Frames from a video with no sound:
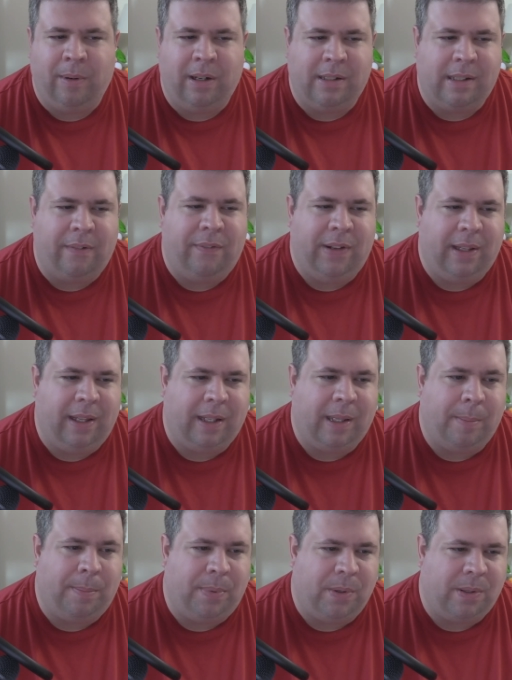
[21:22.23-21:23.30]
Whereas I feel like
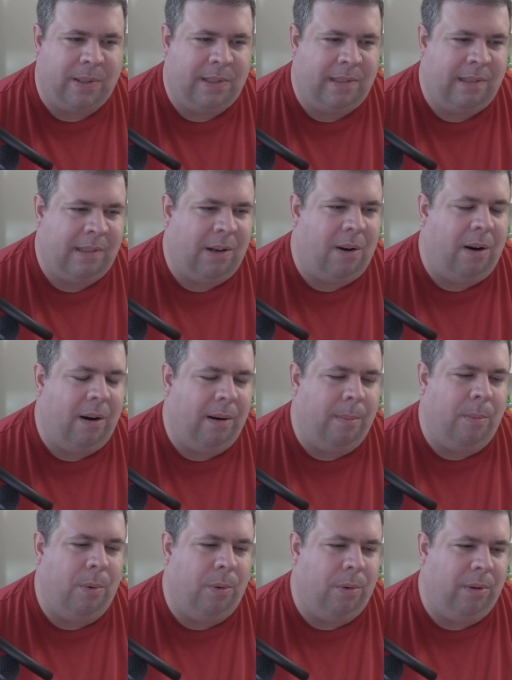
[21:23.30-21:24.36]
the books are
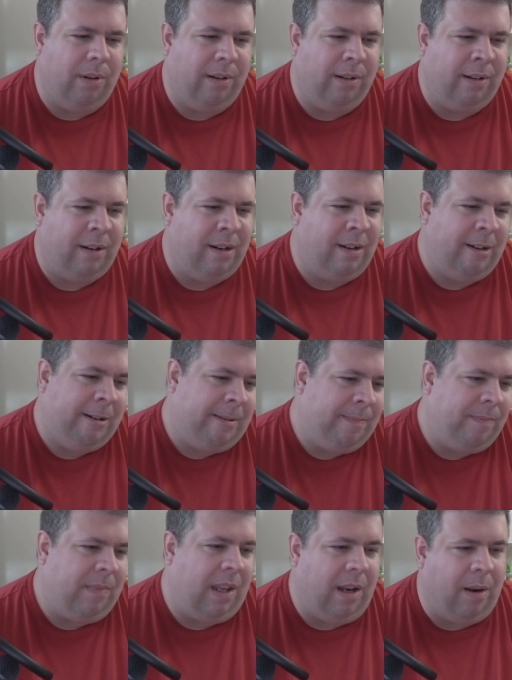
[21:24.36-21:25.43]
more,
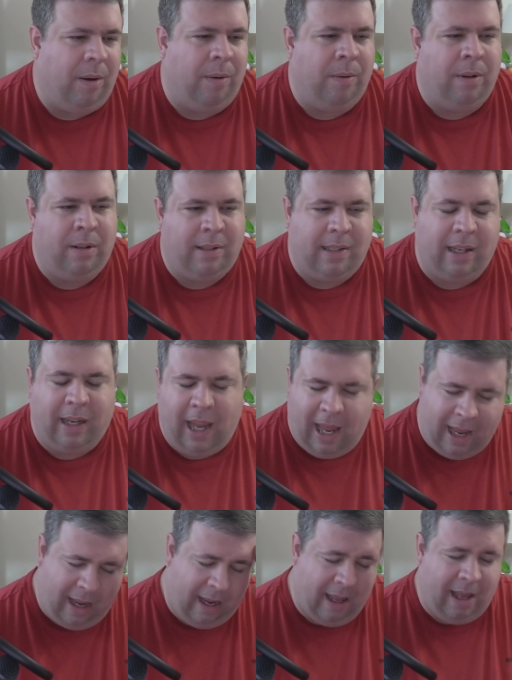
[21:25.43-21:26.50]
it's like,
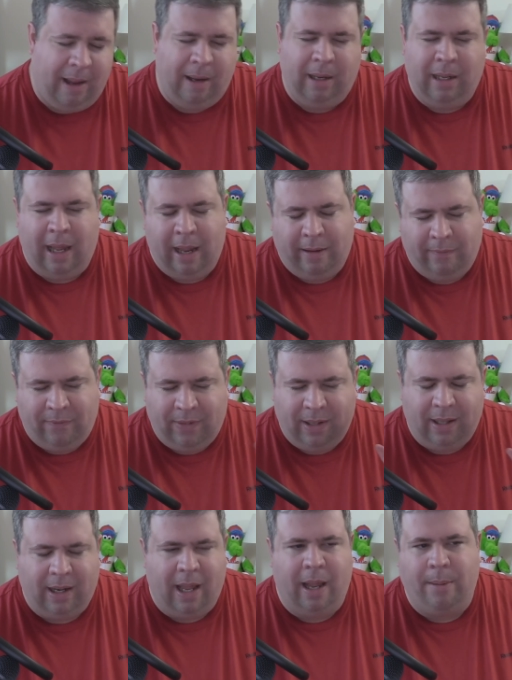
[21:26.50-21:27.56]
hey, I
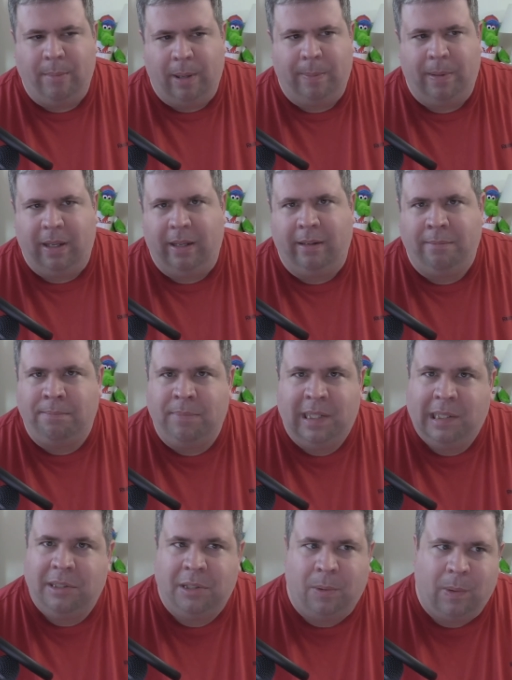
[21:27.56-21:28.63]
feel like I might be
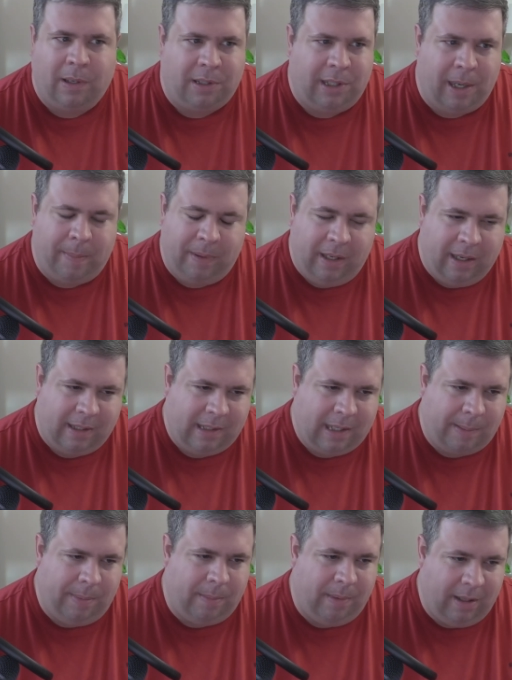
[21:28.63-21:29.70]
teaching a workshop in the next
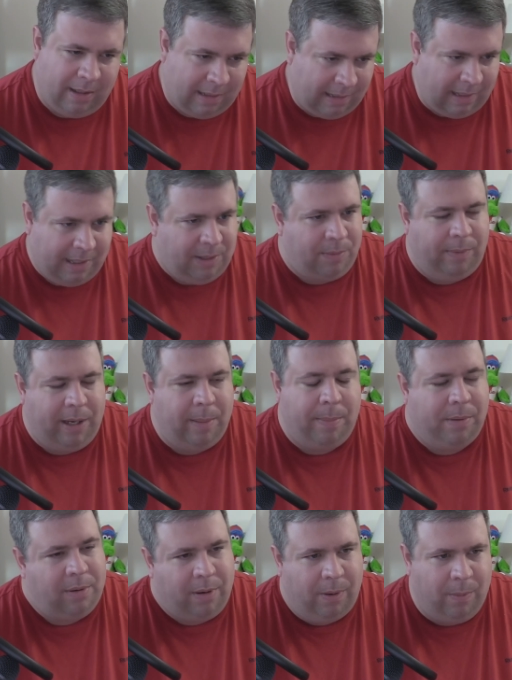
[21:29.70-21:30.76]
couple months. Let's read a
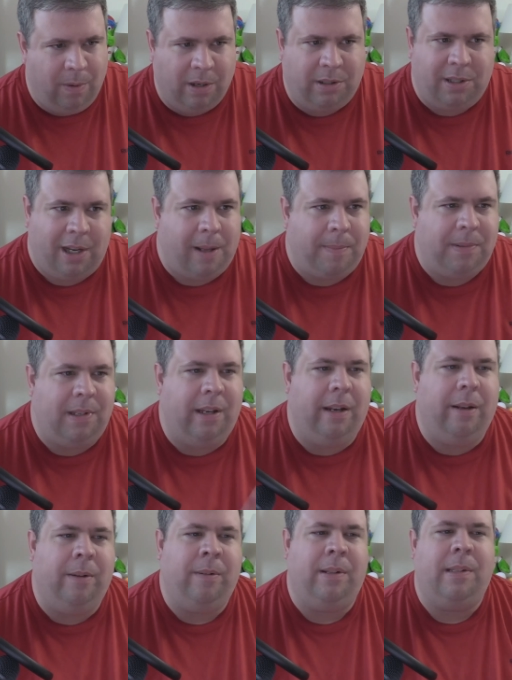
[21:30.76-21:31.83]
book on workshops.
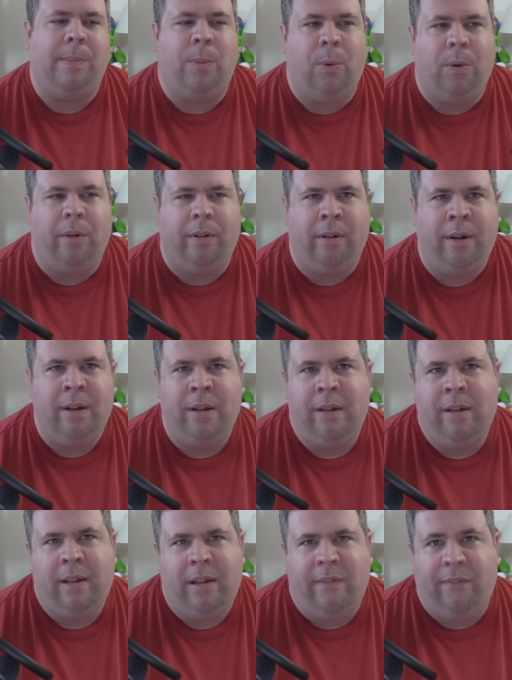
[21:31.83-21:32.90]
It's more
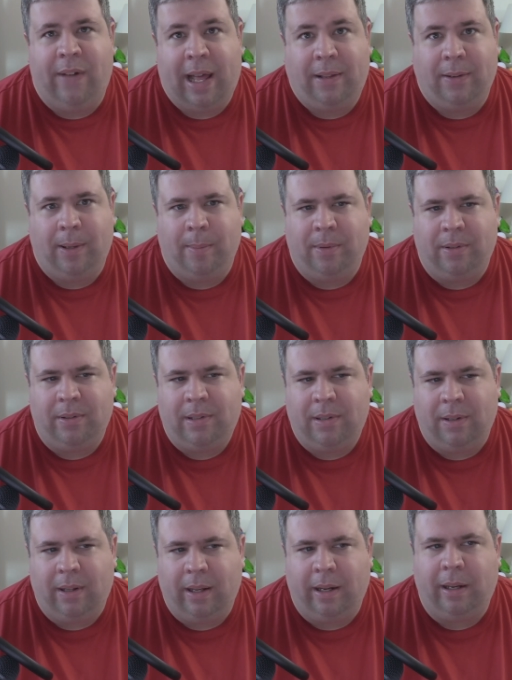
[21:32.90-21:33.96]
valuable
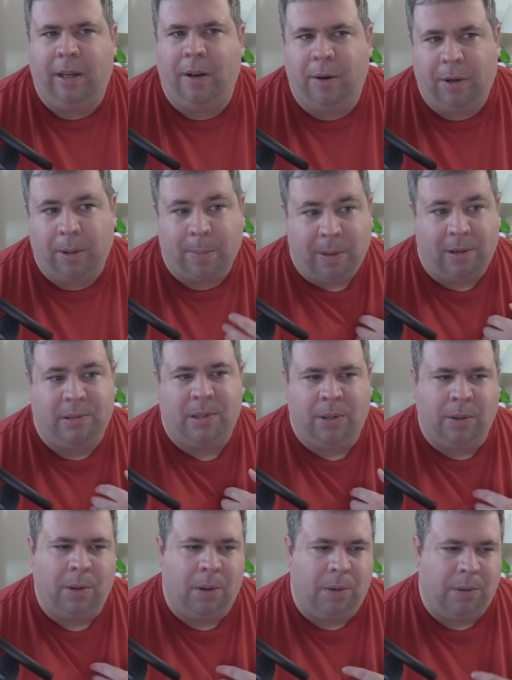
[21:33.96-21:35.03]
to like, your
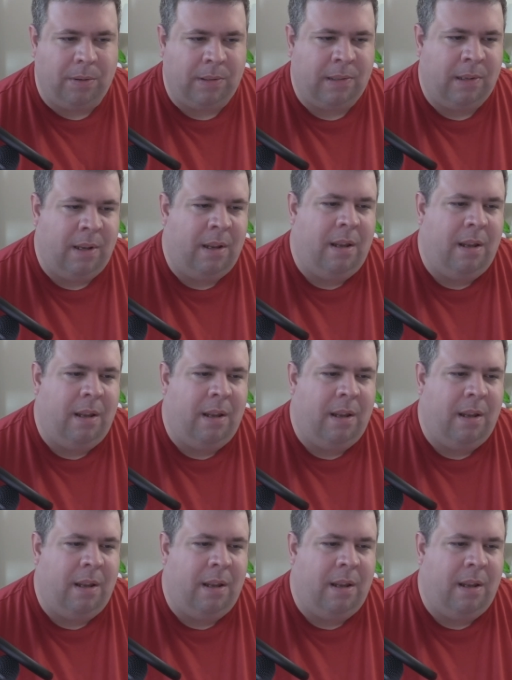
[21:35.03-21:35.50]
personal goals.